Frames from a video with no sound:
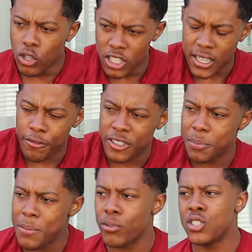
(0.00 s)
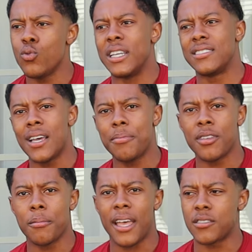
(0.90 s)
looking for people to
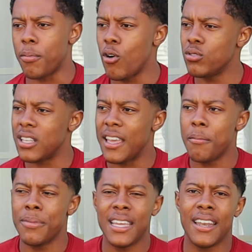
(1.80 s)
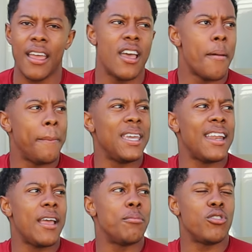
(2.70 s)
accept him as opposed to him being a,
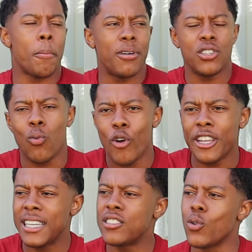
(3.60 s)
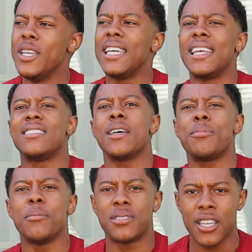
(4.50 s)
being able to put the work in so he can
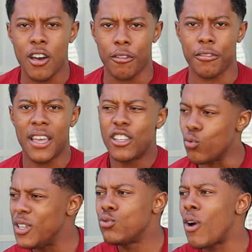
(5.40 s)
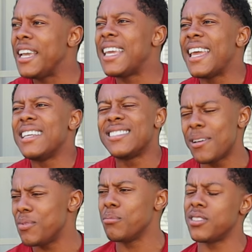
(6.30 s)
accept himself. The reason why he can't
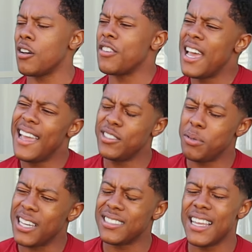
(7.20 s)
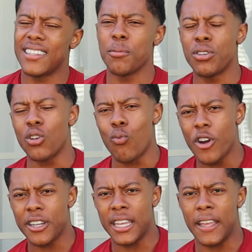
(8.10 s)
accept himself is because he hasn't put the
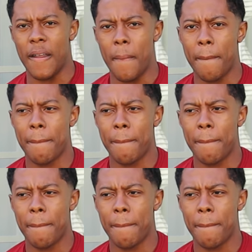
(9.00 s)
work in.